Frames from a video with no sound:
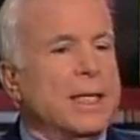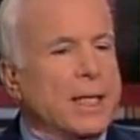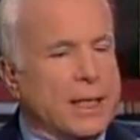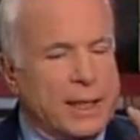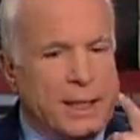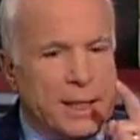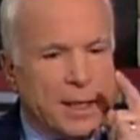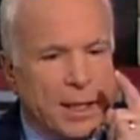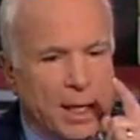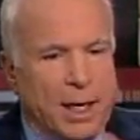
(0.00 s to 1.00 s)
And
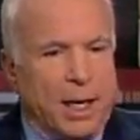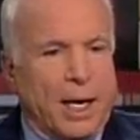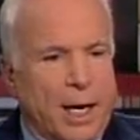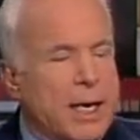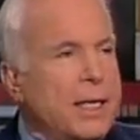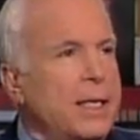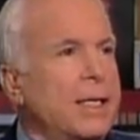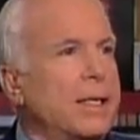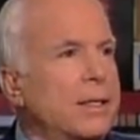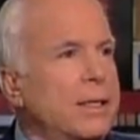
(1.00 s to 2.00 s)
again, I
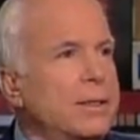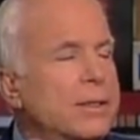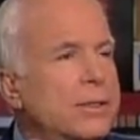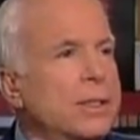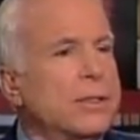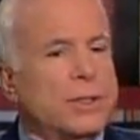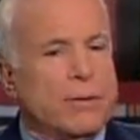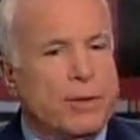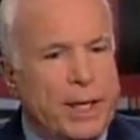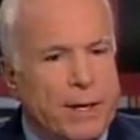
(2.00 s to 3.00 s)
and others said
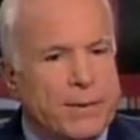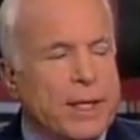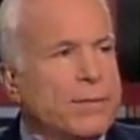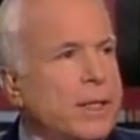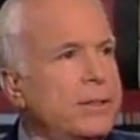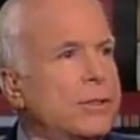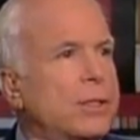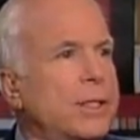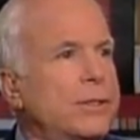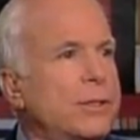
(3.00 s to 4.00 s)
we have to have
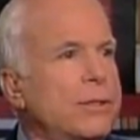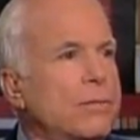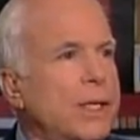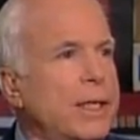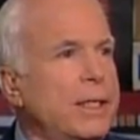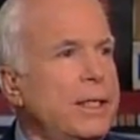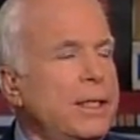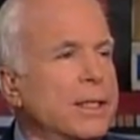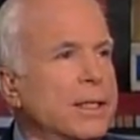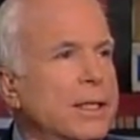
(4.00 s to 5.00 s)
legislation to rein it
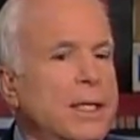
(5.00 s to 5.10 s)
in.